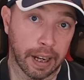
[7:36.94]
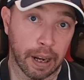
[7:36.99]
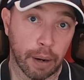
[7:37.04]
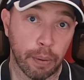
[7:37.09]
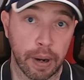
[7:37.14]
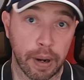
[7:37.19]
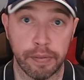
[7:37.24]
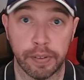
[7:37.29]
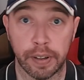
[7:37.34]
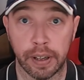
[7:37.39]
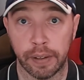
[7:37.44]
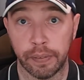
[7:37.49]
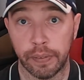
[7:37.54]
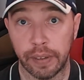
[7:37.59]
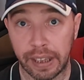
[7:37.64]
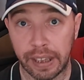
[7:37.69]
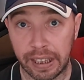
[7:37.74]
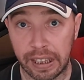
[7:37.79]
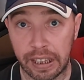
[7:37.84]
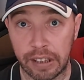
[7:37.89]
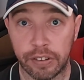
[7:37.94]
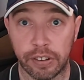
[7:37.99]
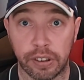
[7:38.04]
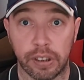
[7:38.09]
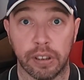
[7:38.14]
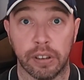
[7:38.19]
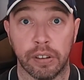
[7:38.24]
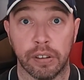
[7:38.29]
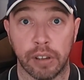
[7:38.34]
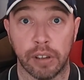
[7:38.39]
However, it is
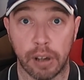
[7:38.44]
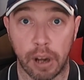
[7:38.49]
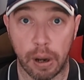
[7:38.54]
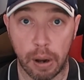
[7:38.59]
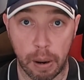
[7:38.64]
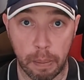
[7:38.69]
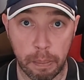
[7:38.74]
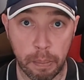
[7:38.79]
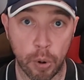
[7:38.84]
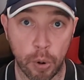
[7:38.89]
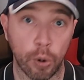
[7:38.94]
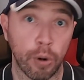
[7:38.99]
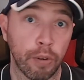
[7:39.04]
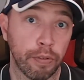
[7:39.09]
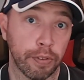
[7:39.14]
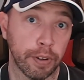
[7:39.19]
more